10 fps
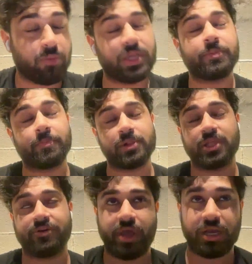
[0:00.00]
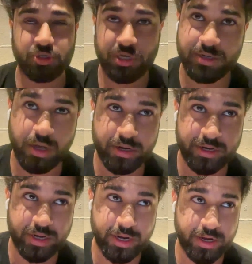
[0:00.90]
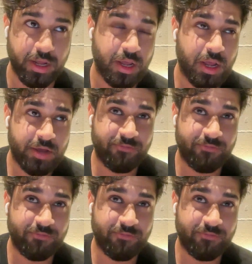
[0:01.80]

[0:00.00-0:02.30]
how many people they have actually targeted,